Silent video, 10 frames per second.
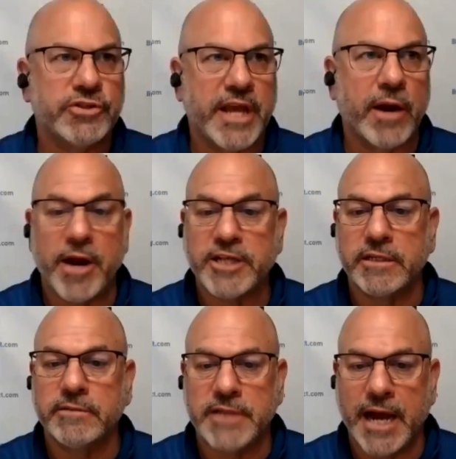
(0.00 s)
say a
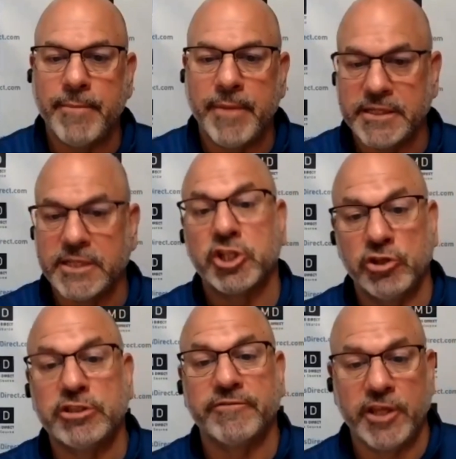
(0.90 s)
resin diamond is
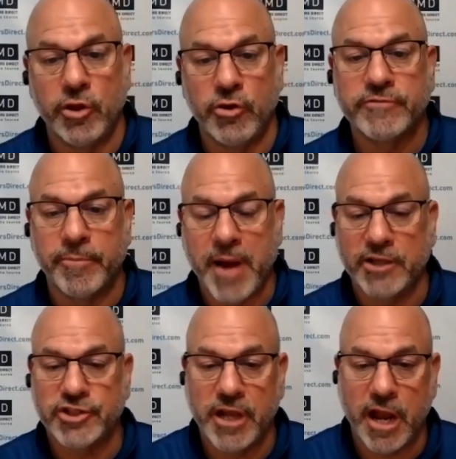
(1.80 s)
exclusively used for
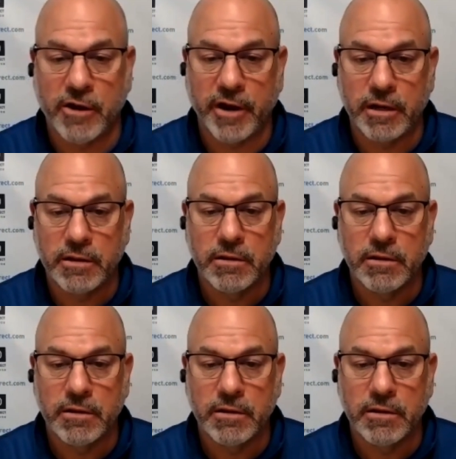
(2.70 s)
polishing concrete?